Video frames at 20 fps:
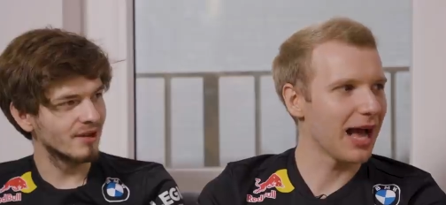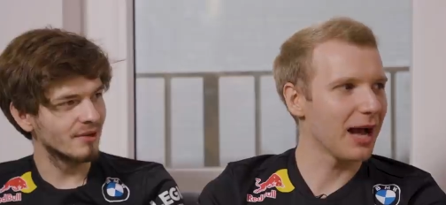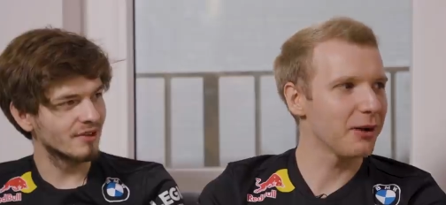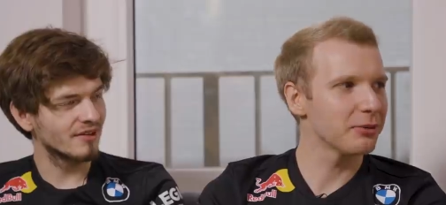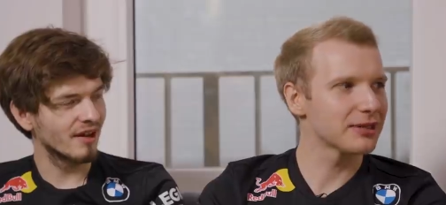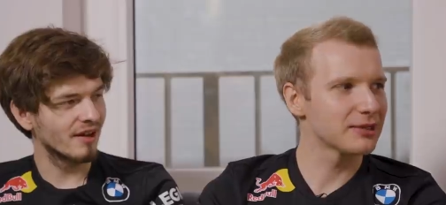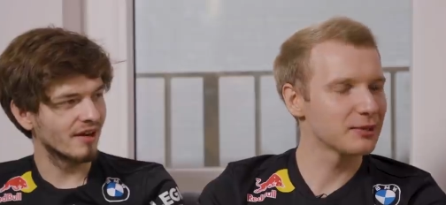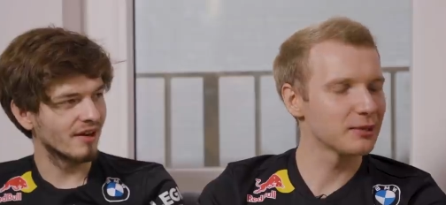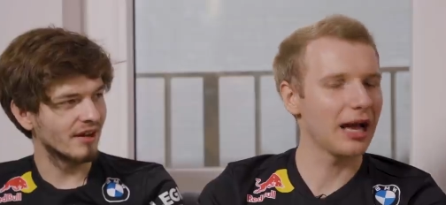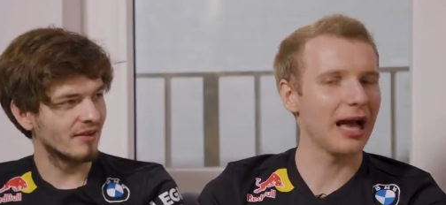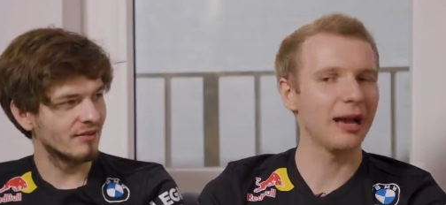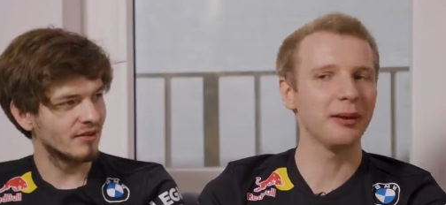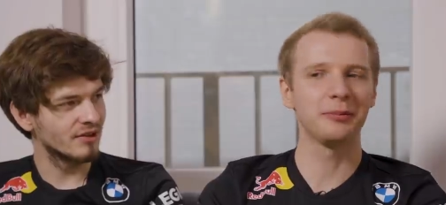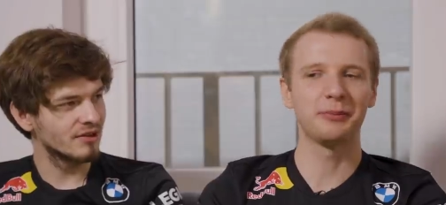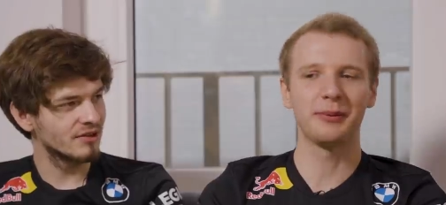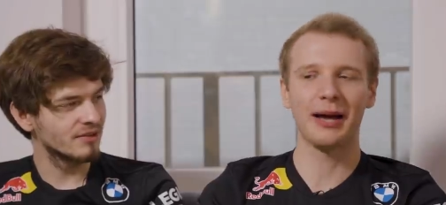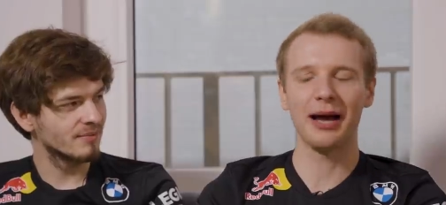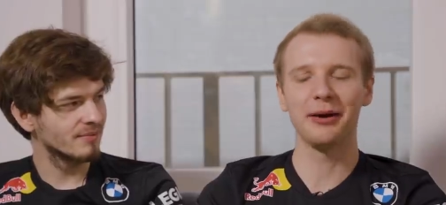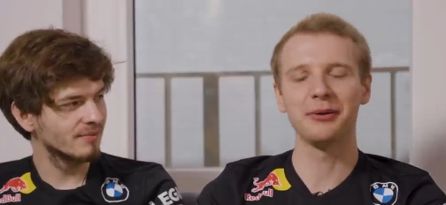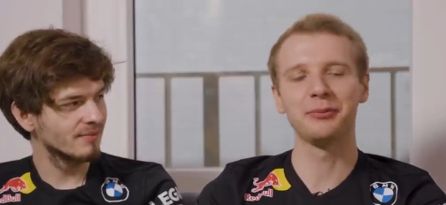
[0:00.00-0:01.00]
Speaker 1: I would I
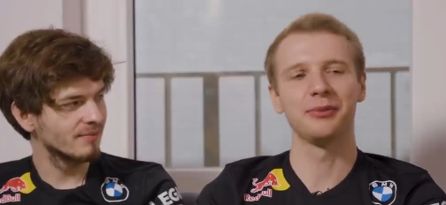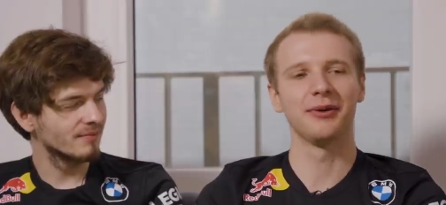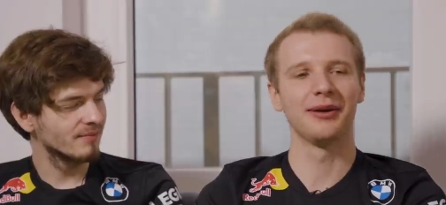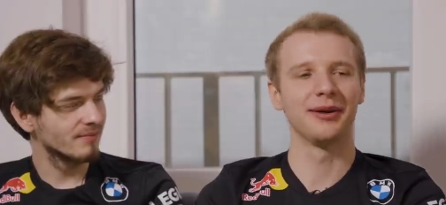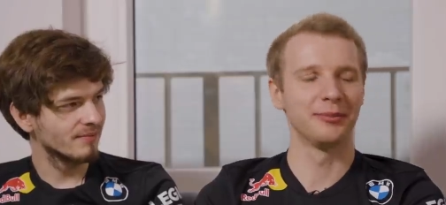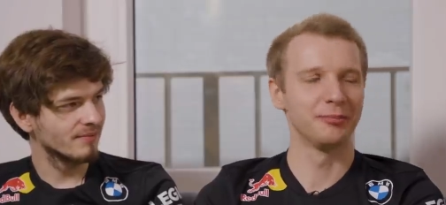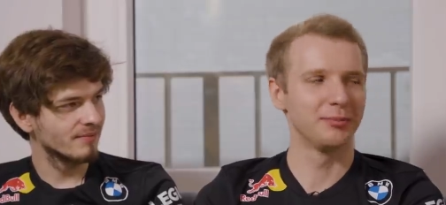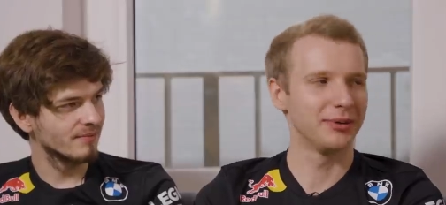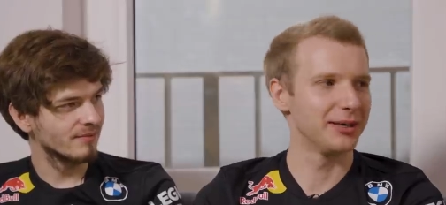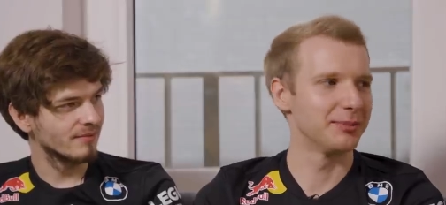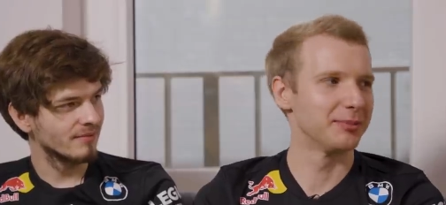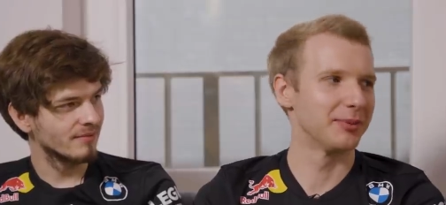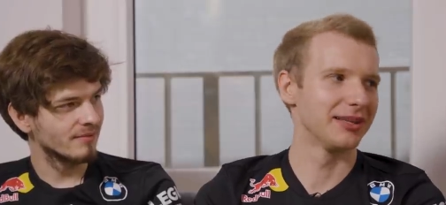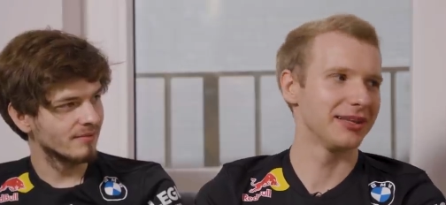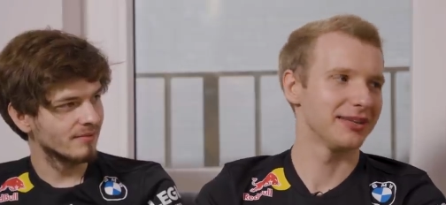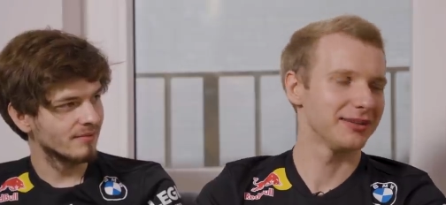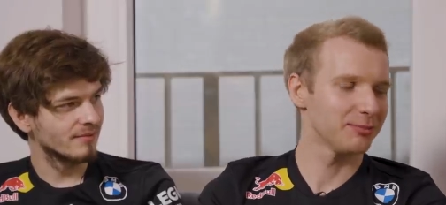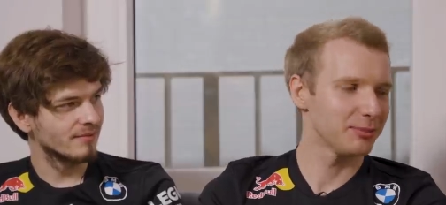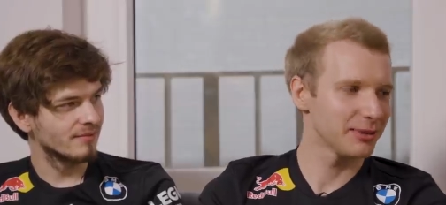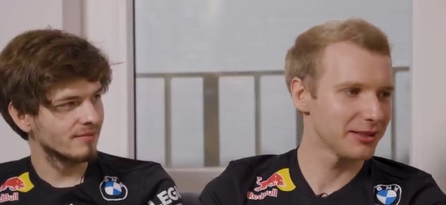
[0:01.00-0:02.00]
would, I would put it on B, but
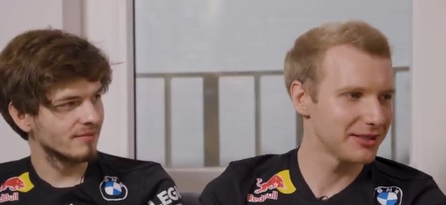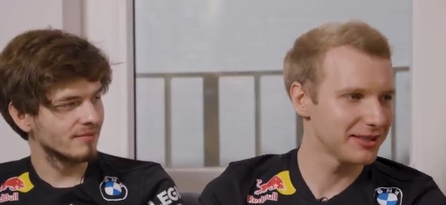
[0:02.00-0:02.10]
but